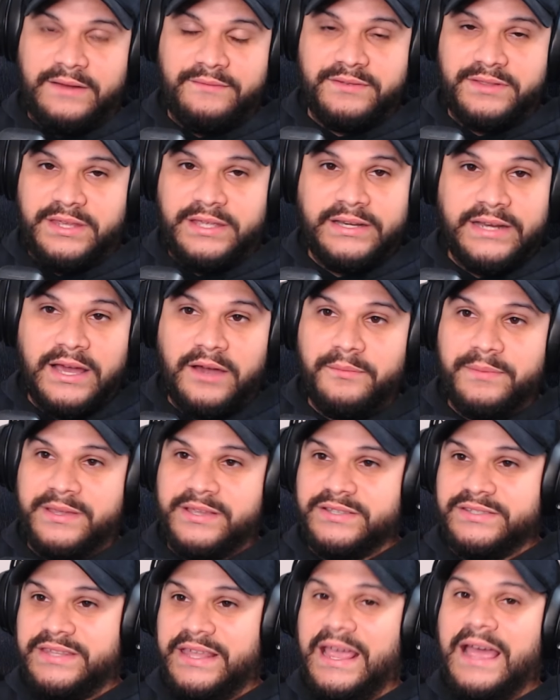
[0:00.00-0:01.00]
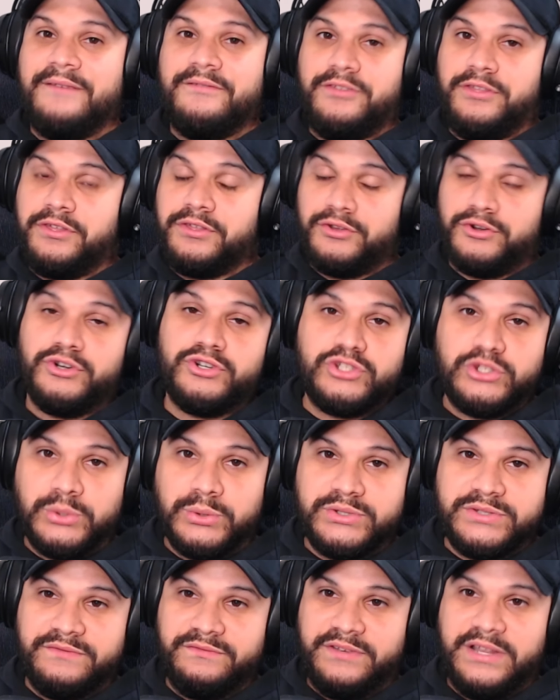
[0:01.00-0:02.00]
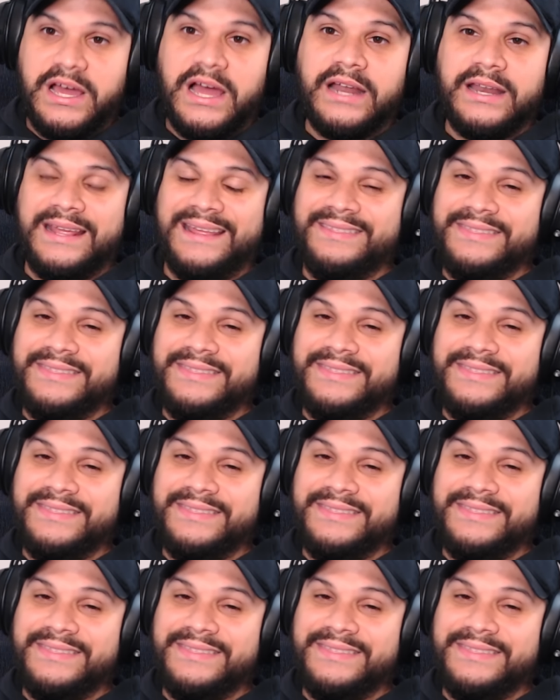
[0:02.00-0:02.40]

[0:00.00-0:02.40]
everything now because they have a 3rd source of Dot,